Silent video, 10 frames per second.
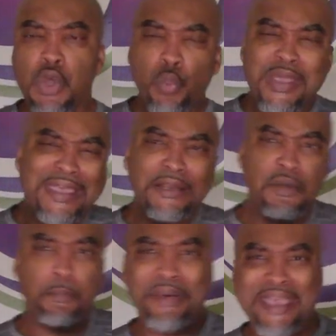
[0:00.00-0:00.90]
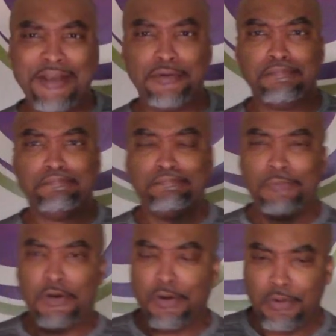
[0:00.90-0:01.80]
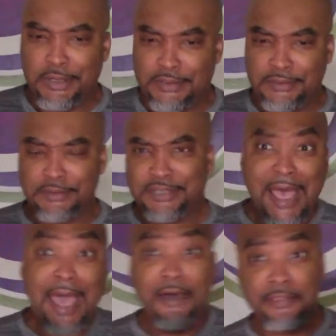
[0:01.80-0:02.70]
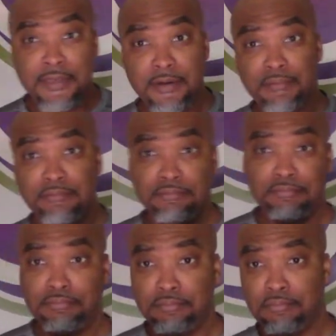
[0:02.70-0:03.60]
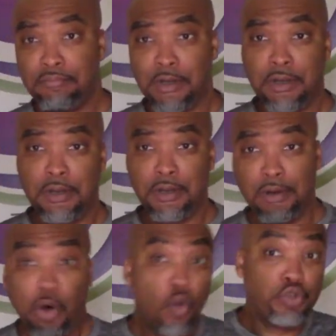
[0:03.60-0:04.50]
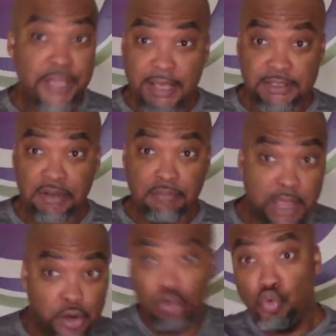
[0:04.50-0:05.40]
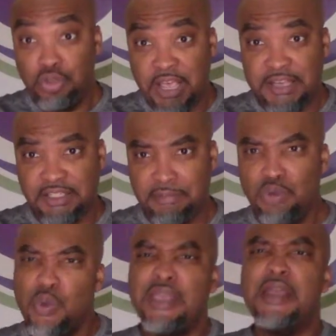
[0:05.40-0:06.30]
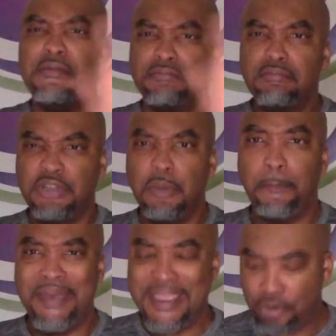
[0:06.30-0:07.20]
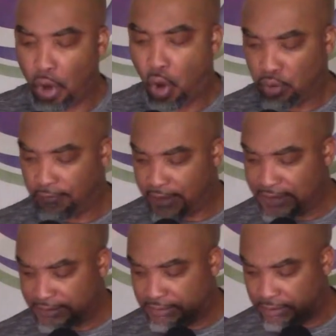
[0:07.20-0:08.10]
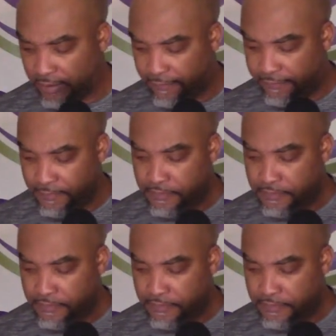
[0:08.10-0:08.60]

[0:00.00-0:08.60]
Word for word: We can debate, you know, is tithing Old Testament, New Testament. We can debate all of that stuff.